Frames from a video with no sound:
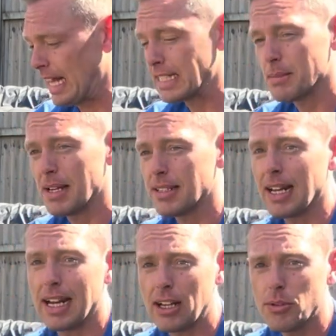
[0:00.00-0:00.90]
it's amazing.
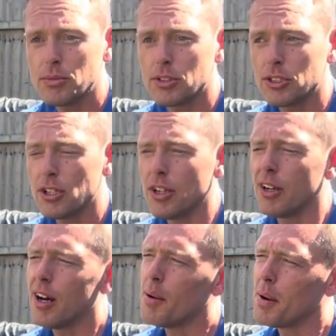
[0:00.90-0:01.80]
And it comes to
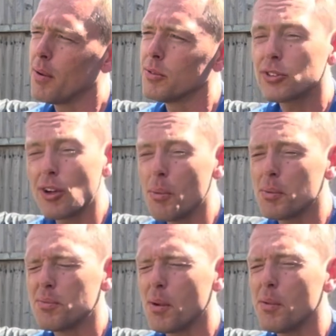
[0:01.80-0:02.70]
show about SCOP
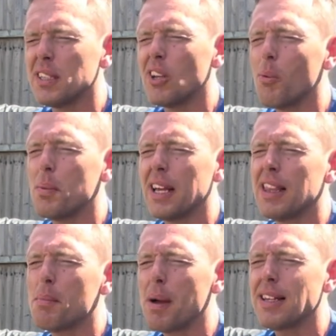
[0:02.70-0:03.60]
probably not
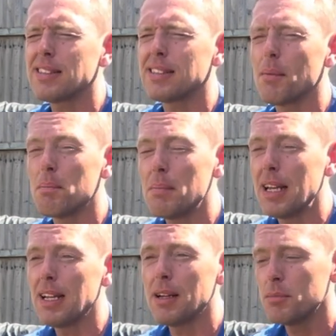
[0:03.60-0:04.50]
being the best
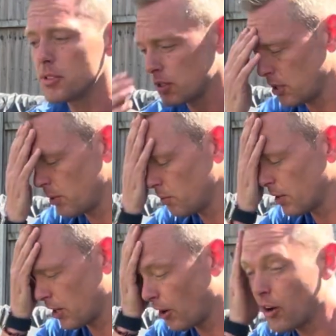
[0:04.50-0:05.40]
medium to
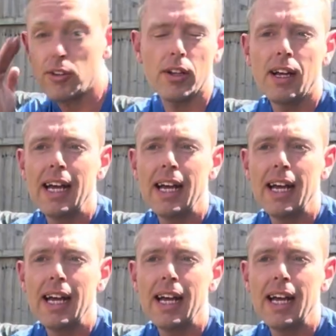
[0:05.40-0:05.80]
record